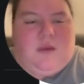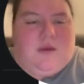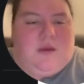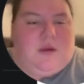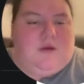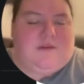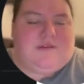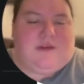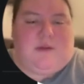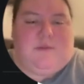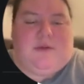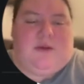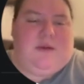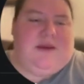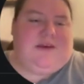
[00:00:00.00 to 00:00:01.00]
it's going to
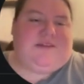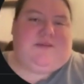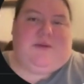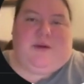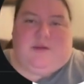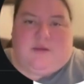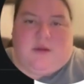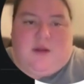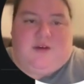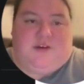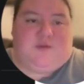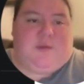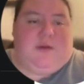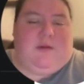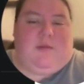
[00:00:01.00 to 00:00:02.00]
be X amount of dollars,
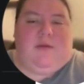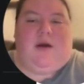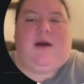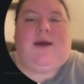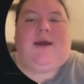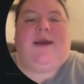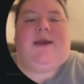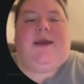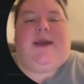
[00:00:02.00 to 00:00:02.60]
blah, blah, blah.